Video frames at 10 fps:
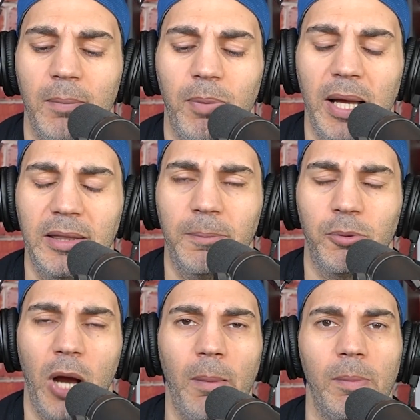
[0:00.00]
But the
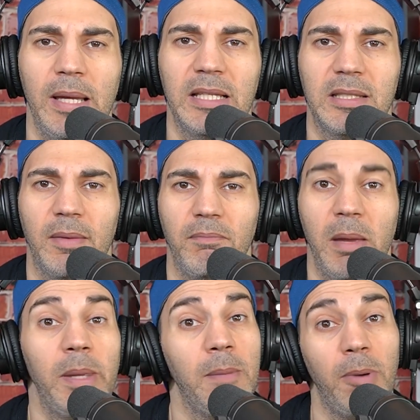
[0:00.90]
problem is maybe he